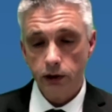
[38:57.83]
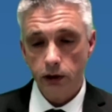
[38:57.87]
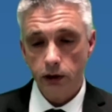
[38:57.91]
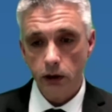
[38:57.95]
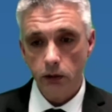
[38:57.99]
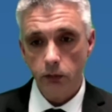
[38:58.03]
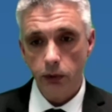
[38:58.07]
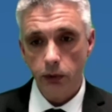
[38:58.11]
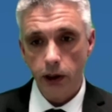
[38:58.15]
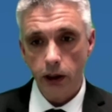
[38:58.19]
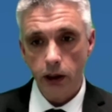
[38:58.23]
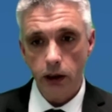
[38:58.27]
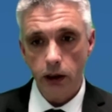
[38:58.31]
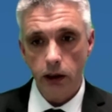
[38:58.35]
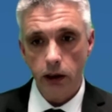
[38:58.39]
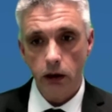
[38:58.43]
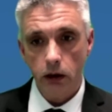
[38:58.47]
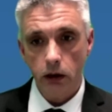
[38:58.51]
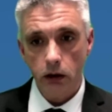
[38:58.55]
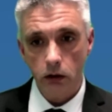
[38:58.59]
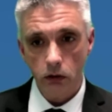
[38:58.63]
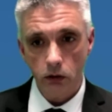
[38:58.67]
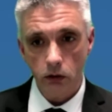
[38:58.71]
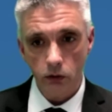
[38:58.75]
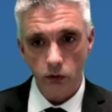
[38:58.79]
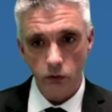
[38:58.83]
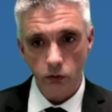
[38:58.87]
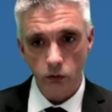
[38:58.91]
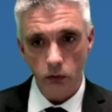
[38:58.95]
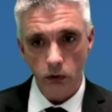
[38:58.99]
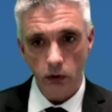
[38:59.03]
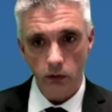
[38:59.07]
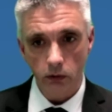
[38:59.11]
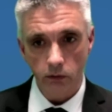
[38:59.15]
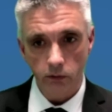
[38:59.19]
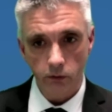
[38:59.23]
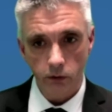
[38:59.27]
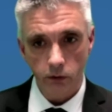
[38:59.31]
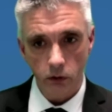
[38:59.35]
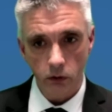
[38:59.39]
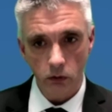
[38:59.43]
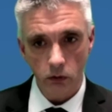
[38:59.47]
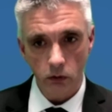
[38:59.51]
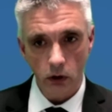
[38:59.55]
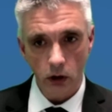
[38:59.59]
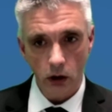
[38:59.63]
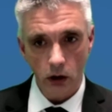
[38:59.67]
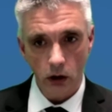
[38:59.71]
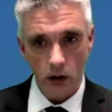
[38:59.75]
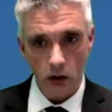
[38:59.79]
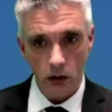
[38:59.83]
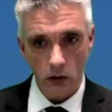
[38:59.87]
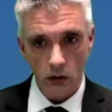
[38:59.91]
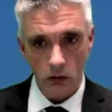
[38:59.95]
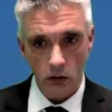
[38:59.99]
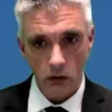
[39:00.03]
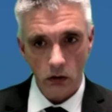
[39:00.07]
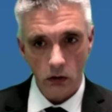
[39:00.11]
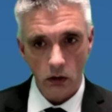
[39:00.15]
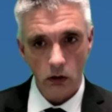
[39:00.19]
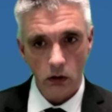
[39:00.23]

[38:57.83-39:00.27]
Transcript: any PDRs with Phil Clark